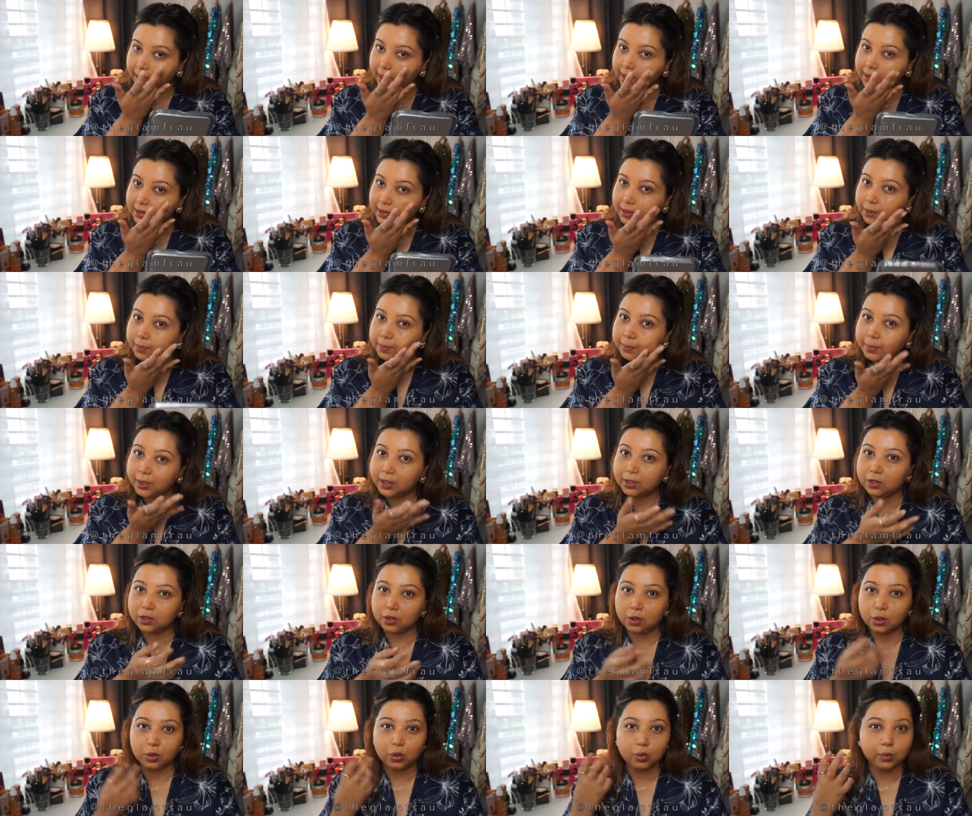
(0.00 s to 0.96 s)
It's a
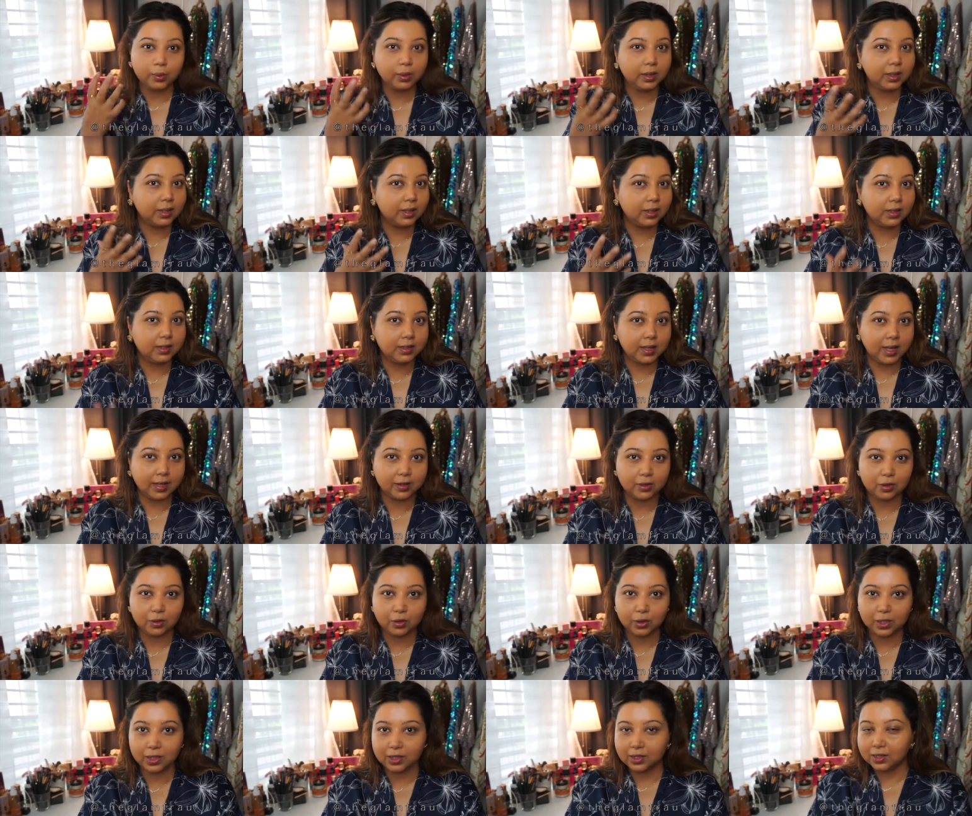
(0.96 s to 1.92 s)
bit luminous, as
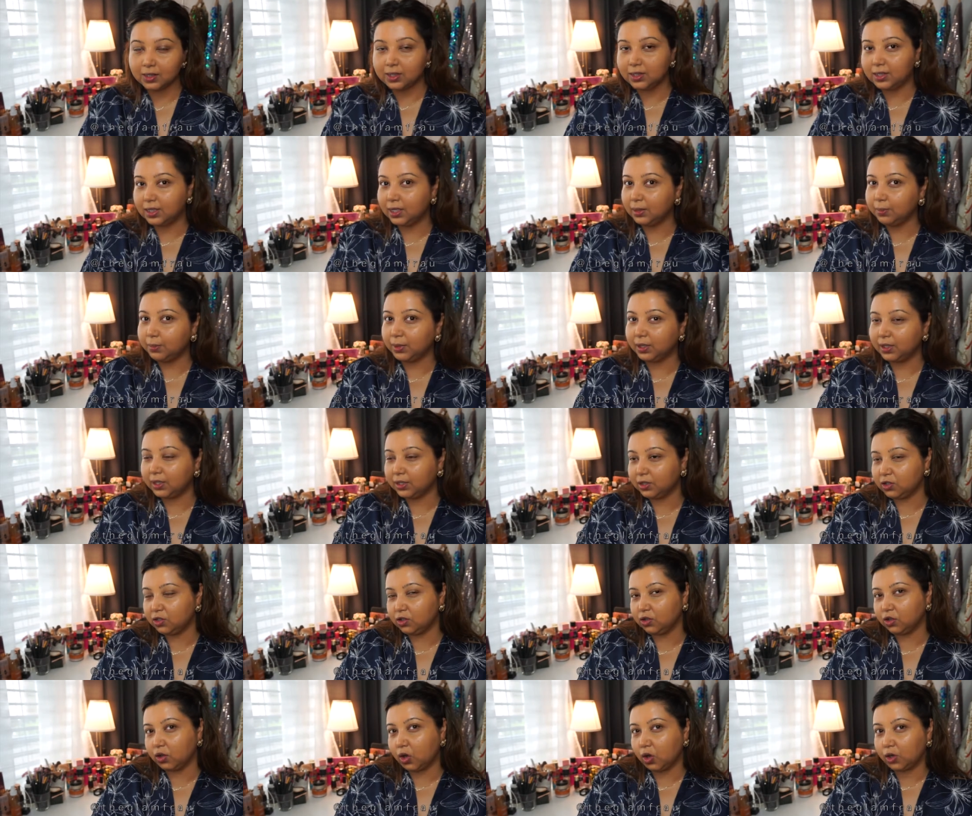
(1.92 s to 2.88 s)
you can see, but
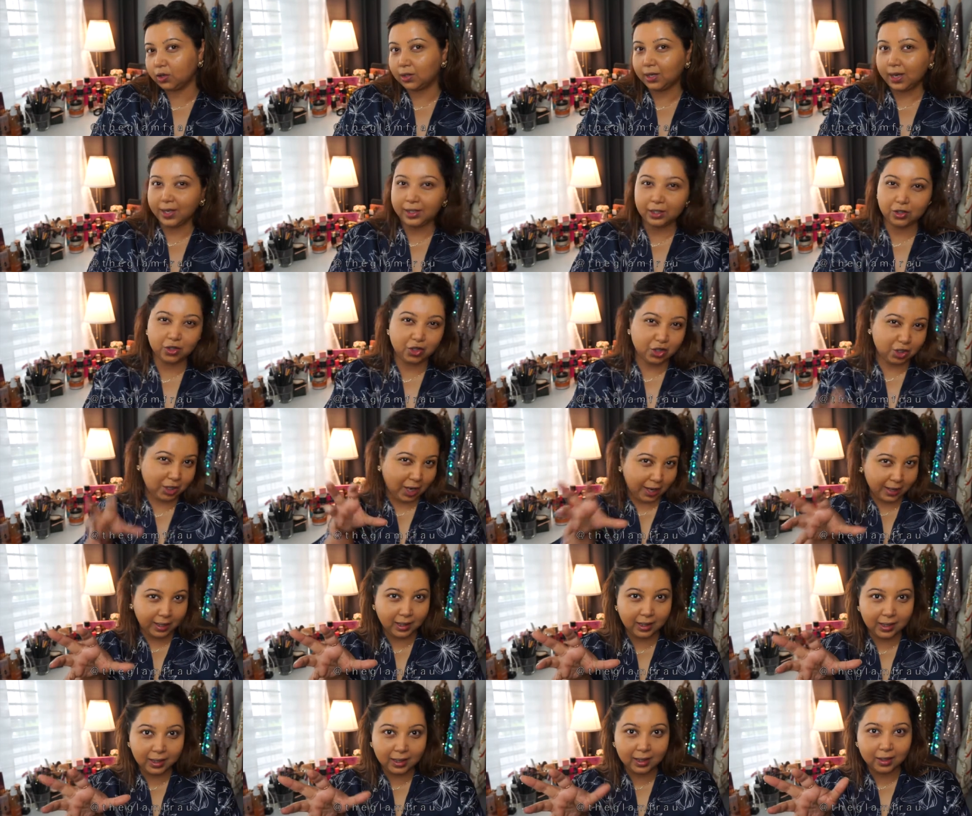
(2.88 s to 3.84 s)
it's not like
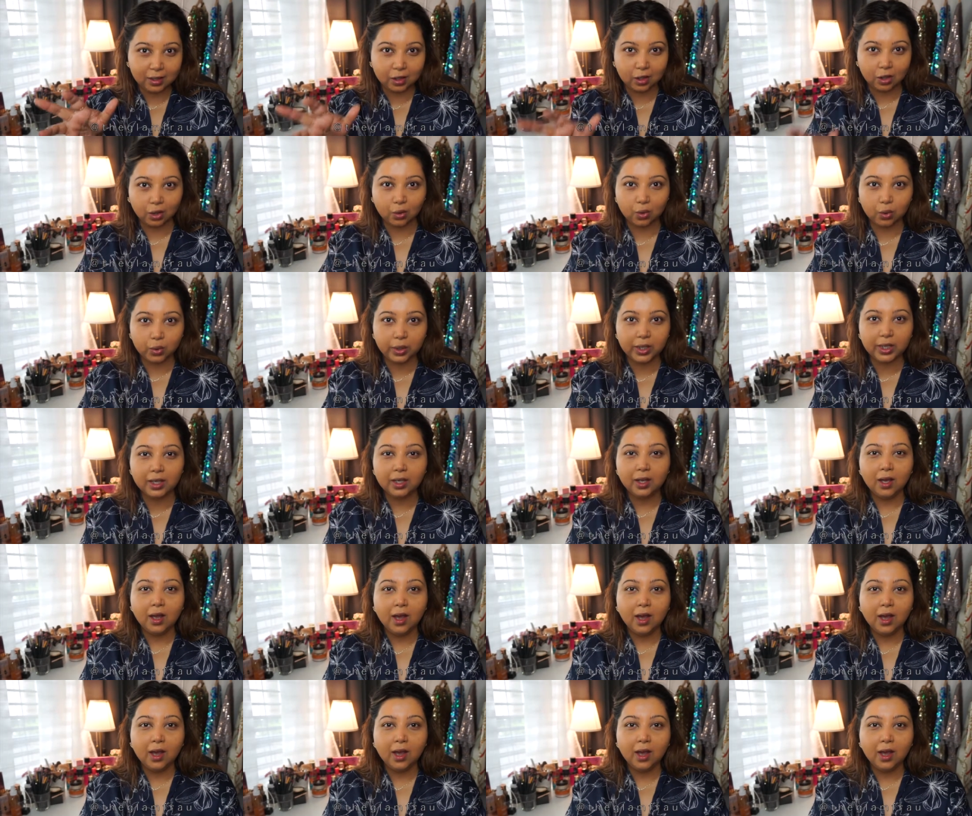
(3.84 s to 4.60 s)
shiny, glowy.